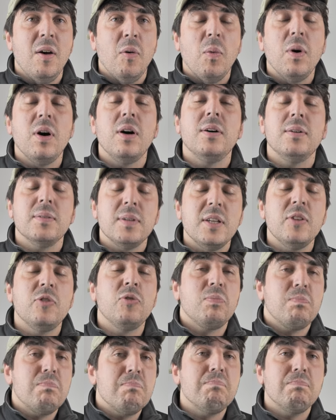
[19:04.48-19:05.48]
well,
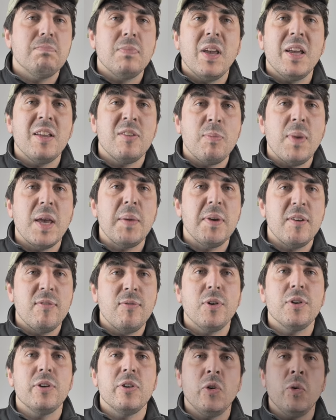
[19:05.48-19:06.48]
it's maybe
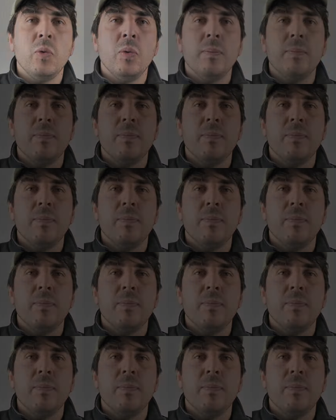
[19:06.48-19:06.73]
for you.